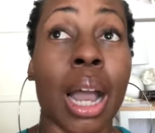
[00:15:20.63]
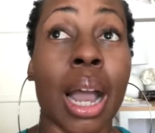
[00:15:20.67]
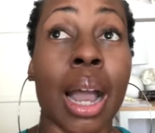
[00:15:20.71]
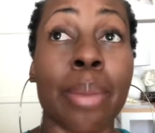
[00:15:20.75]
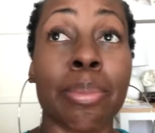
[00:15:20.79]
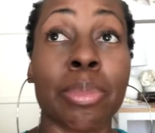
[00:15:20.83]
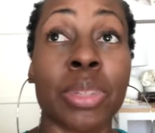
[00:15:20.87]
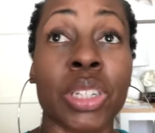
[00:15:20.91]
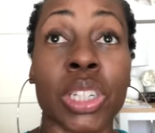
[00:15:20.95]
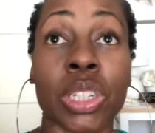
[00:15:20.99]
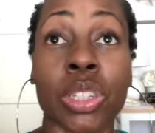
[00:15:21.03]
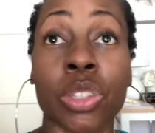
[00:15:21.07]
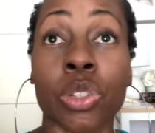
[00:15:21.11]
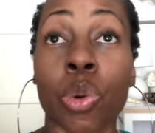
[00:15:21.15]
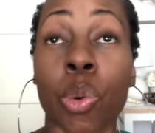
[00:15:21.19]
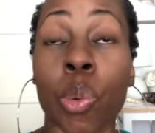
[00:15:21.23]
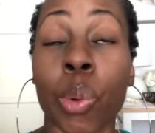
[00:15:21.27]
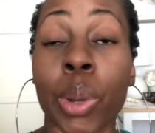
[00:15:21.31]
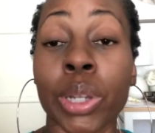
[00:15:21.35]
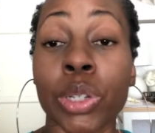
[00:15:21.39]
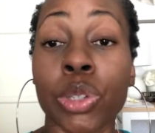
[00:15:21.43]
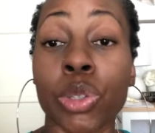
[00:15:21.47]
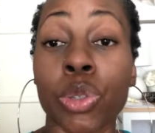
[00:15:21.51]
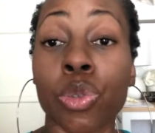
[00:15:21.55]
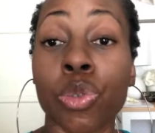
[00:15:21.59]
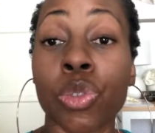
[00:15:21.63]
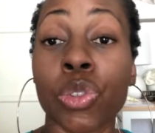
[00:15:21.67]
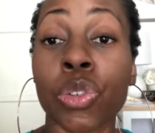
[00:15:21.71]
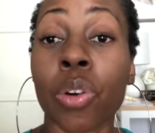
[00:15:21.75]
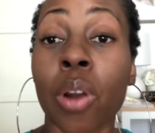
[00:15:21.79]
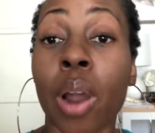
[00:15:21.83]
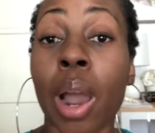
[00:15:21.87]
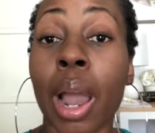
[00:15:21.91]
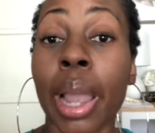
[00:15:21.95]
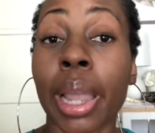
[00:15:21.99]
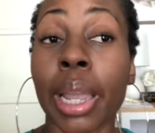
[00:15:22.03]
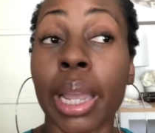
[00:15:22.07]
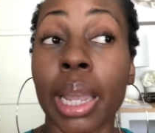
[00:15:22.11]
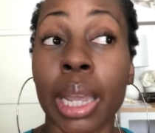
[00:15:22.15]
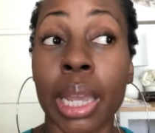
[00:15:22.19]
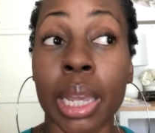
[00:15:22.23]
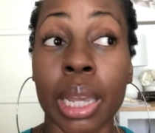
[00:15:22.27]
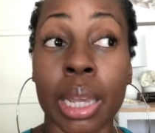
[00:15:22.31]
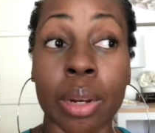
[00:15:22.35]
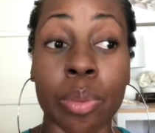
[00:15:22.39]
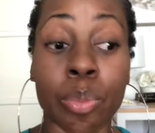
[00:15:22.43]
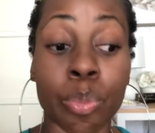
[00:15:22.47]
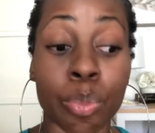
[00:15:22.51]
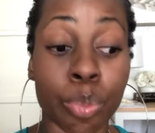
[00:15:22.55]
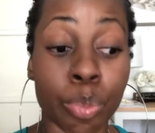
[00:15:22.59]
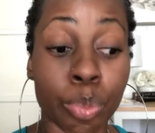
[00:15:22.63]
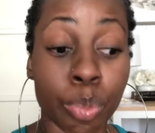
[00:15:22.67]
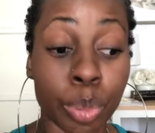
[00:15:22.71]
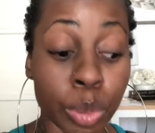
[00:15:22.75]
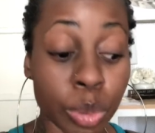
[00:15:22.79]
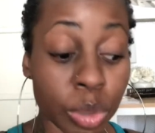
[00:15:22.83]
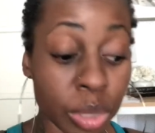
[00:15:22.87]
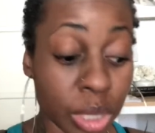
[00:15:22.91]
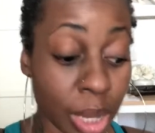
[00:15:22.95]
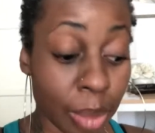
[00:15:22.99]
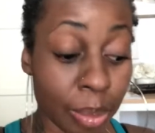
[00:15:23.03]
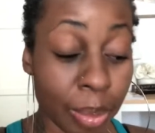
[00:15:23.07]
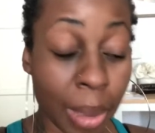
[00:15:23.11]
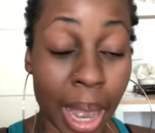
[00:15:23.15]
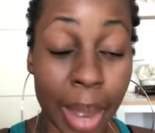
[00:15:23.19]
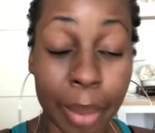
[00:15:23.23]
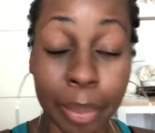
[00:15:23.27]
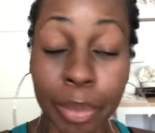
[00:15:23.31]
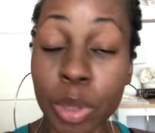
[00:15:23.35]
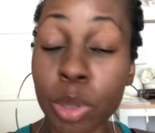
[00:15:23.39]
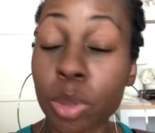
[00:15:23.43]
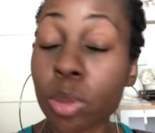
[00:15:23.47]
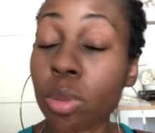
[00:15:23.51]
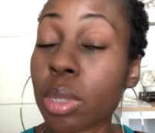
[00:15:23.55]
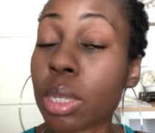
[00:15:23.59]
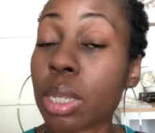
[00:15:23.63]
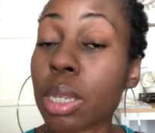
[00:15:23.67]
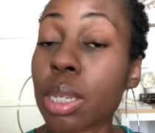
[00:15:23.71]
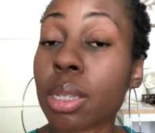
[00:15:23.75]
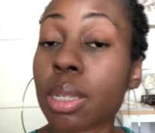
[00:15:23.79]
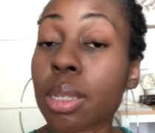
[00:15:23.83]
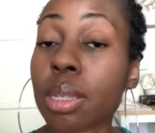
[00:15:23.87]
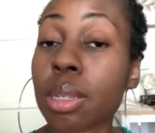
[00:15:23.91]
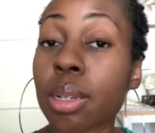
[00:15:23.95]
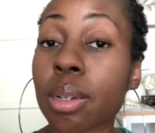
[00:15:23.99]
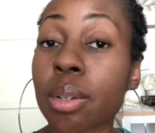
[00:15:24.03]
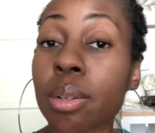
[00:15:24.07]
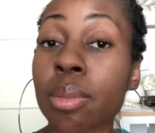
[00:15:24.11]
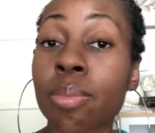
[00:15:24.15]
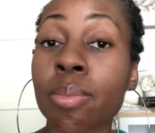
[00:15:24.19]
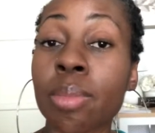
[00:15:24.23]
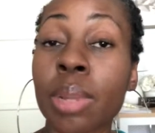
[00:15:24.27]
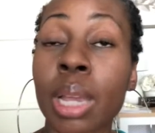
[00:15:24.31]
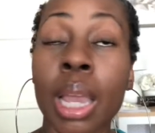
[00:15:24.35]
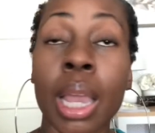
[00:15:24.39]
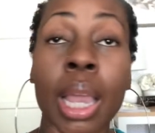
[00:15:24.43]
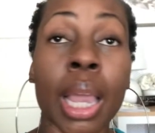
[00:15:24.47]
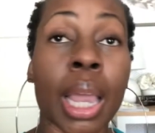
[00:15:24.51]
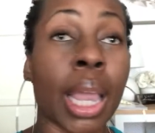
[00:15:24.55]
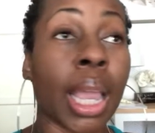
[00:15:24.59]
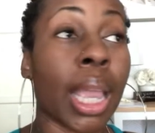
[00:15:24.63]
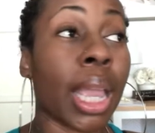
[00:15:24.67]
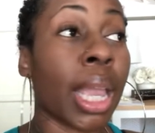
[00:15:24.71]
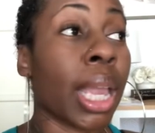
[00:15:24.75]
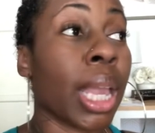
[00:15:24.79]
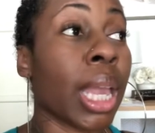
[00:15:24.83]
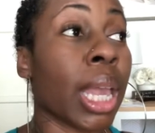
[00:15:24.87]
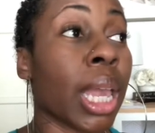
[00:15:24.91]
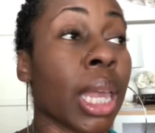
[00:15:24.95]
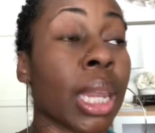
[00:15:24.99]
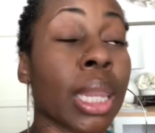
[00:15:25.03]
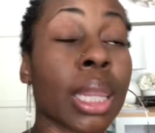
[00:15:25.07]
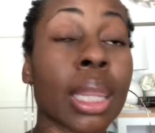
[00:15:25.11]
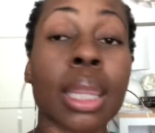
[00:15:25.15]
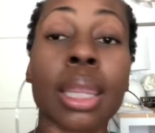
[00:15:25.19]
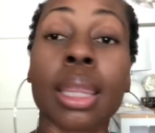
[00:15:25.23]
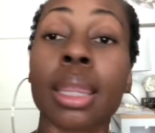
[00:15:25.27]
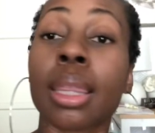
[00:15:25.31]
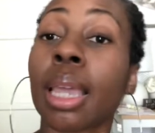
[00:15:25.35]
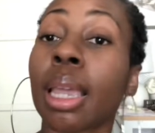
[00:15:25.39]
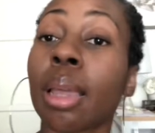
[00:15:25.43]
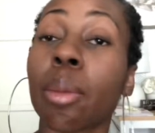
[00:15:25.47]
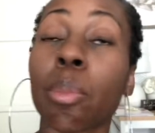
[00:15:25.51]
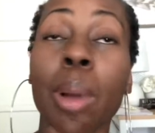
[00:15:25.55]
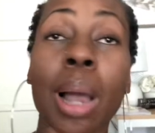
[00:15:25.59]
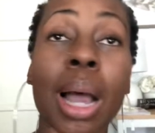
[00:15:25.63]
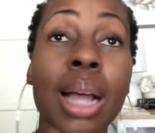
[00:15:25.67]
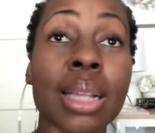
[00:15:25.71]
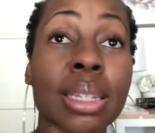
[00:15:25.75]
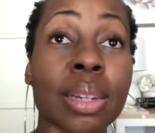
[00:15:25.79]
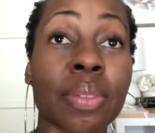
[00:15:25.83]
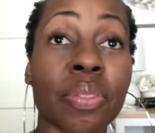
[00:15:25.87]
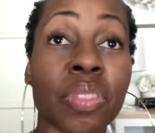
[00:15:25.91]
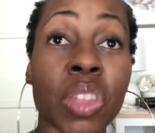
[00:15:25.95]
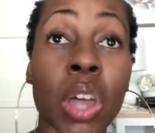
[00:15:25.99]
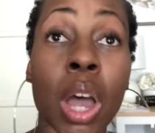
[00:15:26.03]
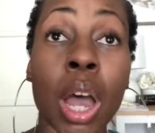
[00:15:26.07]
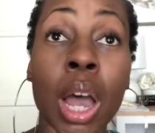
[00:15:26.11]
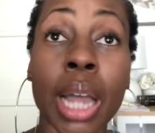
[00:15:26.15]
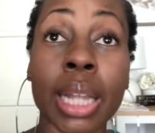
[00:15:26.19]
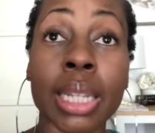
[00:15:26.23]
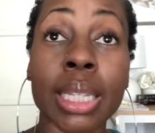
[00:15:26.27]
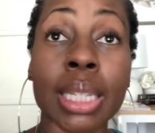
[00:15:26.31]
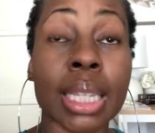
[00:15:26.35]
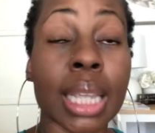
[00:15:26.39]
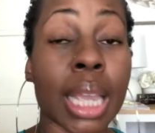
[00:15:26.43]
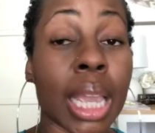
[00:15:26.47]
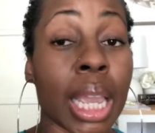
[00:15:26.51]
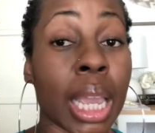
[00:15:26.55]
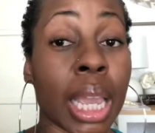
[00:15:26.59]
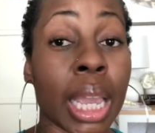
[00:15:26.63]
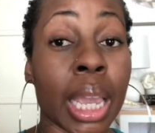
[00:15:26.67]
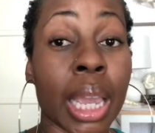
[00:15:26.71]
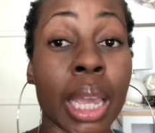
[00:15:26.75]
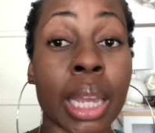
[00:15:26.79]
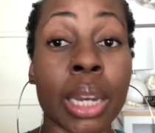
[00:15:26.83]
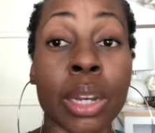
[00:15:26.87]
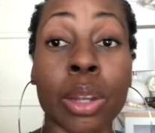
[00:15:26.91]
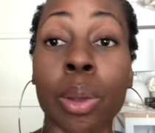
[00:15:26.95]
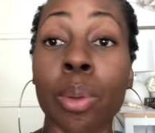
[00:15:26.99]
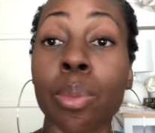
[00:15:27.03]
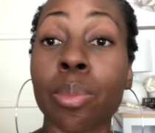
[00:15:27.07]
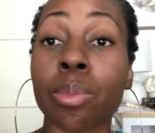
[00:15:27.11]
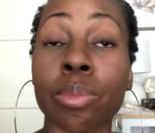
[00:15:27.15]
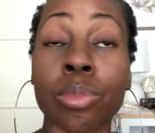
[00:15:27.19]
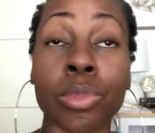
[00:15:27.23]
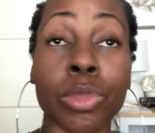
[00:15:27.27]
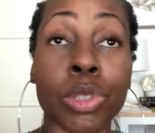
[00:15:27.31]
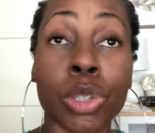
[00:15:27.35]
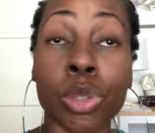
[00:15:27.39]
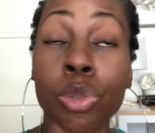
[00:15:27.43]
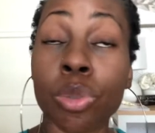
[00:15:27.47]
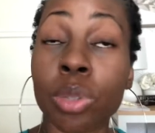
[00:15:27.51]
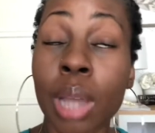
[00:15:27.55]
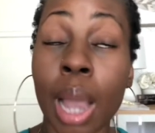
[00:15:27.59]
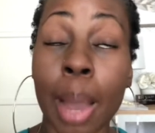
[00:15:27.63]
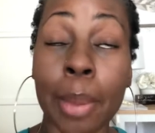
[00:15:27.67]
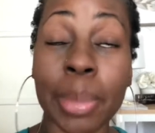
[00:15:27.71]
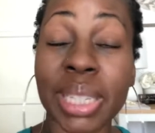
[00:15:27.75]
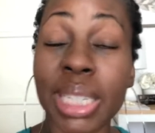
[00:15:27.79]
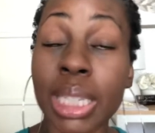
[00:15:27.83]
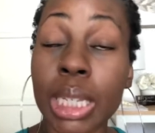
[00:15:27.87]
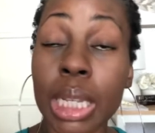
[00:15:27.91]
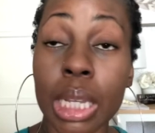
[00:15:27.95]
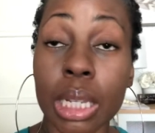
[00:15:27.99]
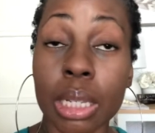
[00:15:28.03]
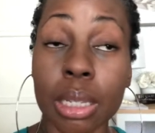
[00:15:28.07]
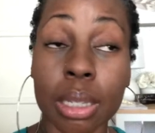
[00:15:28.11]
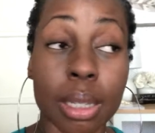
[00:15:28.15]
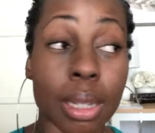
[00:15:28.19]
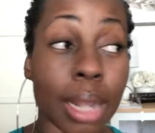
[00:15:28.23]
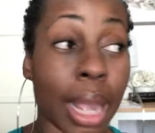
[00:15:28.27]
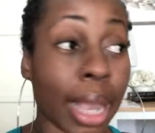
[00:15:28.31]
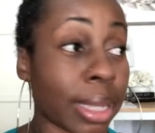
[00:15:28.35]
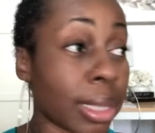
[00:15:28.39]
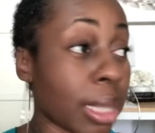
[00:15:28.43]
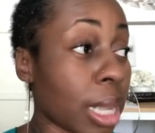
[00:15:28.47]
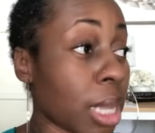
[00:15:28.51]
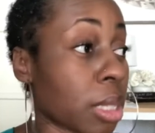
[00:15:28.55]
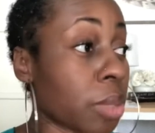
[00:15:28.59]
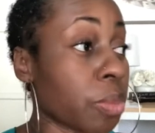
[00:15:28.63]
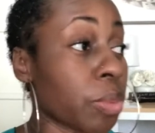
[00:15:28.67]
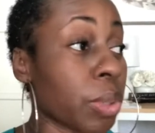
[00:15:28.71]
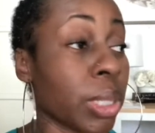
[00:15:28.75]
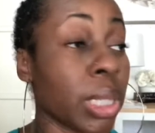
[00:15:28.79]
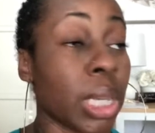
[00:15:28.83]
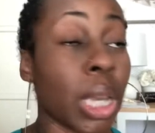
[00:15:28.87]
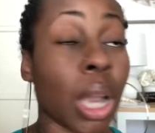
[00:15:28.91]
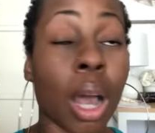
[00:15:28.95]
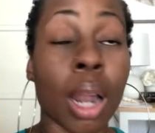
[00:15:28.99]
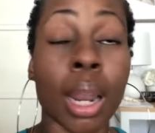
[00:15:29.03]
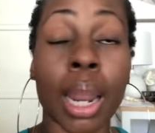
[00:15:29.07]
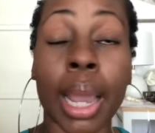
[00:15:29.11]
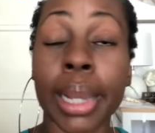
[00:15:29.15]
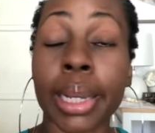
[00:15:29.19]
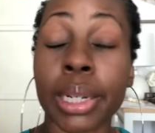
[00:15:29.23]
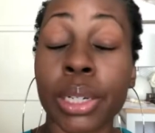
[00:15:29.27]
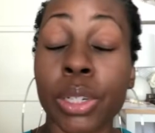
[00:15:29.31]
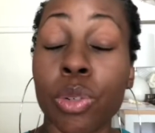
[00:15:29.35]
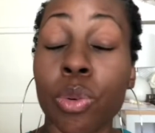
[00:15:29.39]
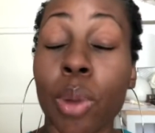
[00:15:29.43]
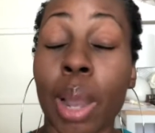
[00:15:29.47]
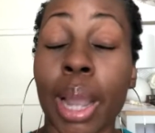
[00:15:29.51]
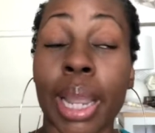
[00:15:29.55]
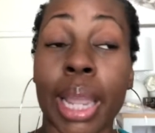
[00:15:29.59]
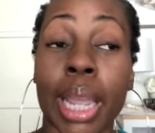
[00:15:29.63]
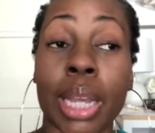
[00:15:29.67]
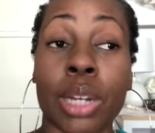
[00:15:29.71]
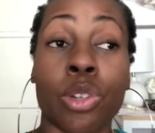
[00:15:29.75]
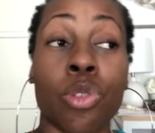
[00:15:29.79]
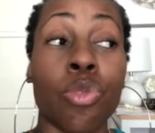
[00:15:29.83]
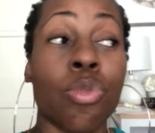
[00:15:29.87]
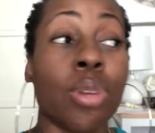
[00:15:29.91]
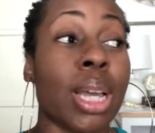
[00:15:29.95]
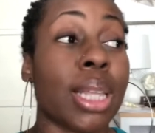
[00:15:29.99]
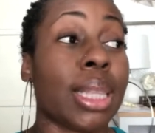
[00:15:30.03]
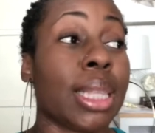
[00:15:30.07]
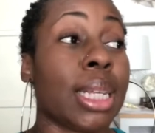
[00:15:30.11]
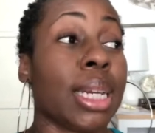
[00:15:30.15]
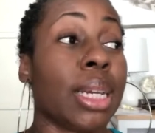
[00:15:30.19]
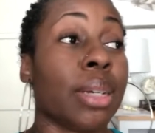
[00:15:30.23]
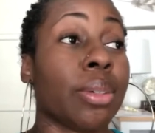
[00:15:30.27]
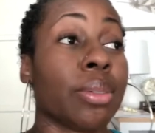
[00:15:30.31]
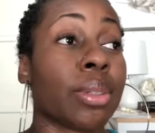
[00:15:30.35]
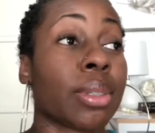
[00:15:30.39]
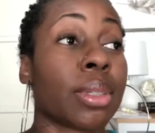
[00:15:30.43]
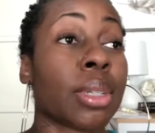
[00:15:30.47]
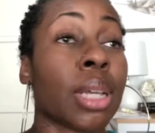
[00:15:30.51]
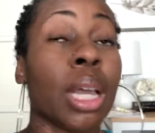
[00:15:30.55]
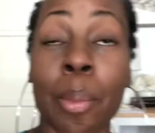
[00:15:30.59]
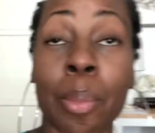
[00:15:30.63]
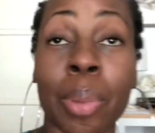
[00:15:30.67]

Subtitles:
I'm just going to try and boost up my immune system and think positive thoughts and use common sense. Like, that's really all I can do. I can't do nothing else.